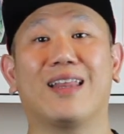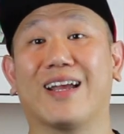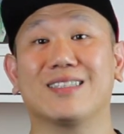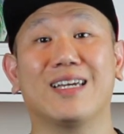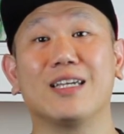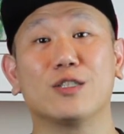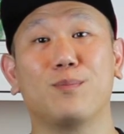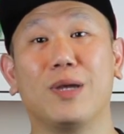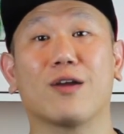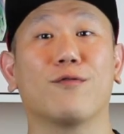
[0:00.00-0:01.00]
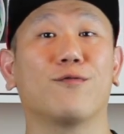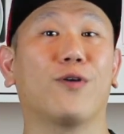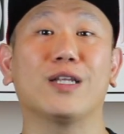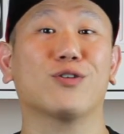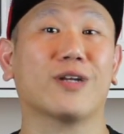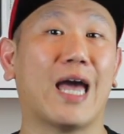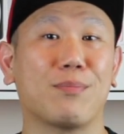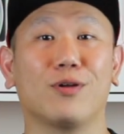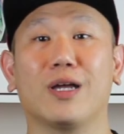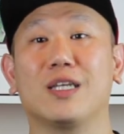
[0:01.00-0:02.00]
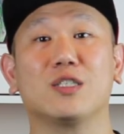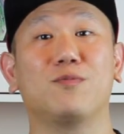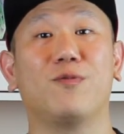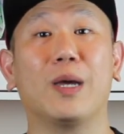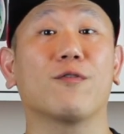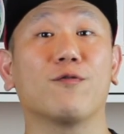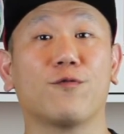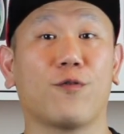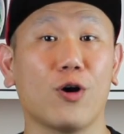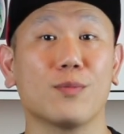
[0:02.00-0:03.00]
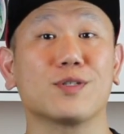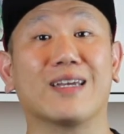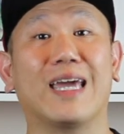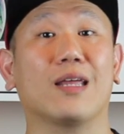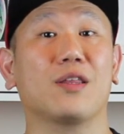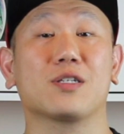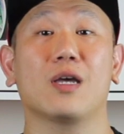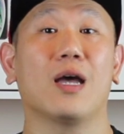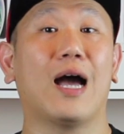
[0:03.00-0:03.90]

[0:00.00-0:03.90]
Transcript: like I said, these big venture capital and these big firms are getting this